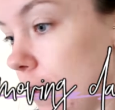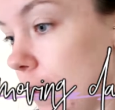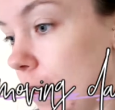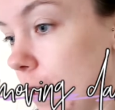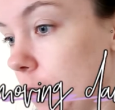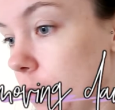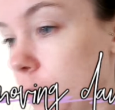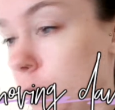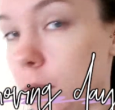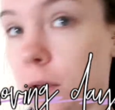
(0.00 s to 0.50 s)
and
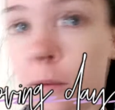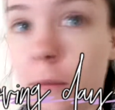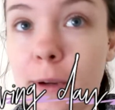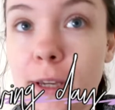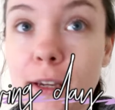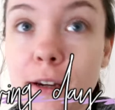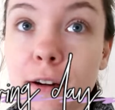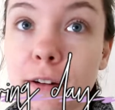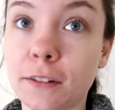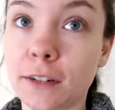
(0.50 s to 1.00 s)
now
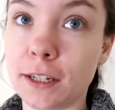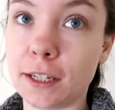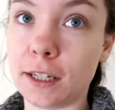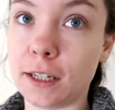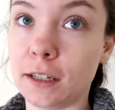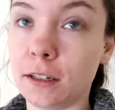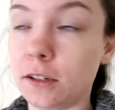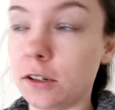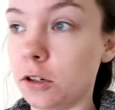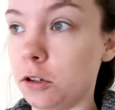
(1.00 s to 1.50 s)
we are
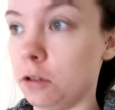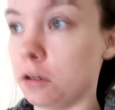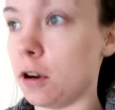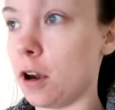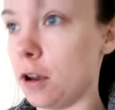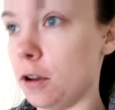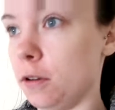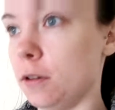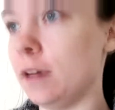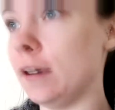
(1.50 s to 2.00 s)
ready to
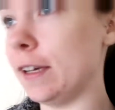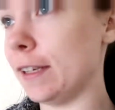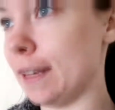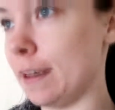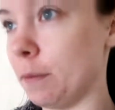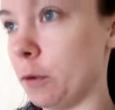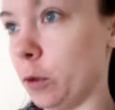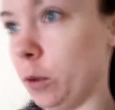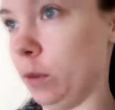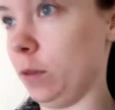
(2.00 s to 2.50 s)
go.
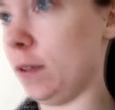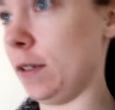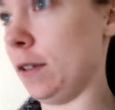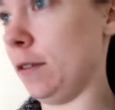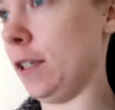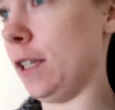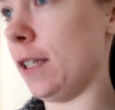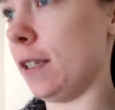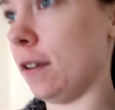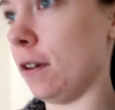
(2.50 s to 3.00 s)
Except Quill
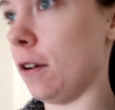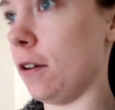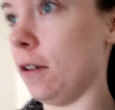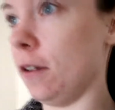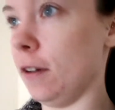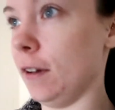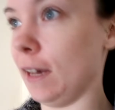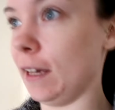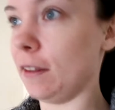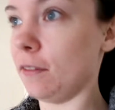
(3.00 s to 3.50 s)
still needs to go
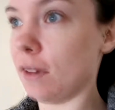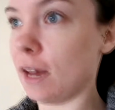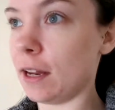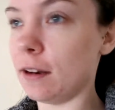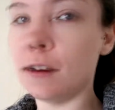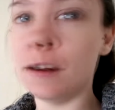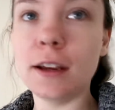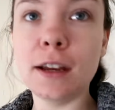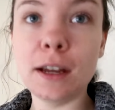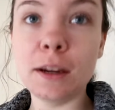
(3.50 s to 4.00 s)
and get the
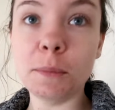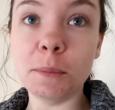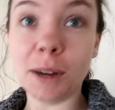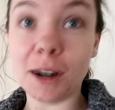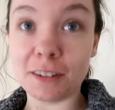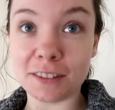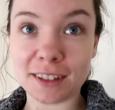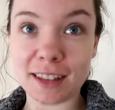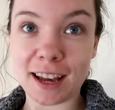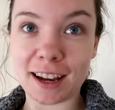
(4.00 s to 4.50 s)
van,
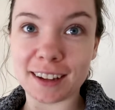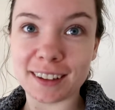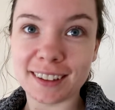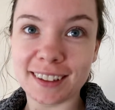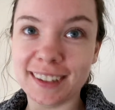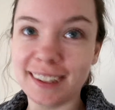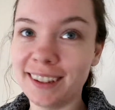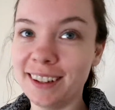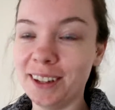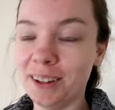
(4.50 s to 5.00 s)
but after that
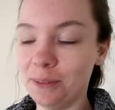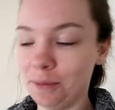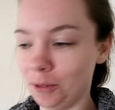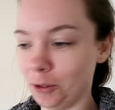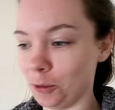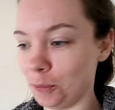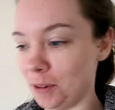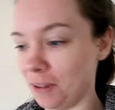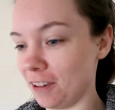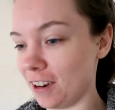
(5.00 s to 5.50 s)

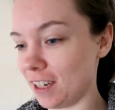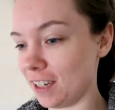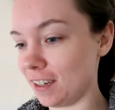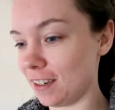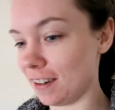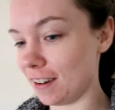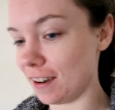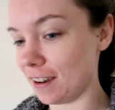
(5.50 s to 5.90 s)
we'll be ready to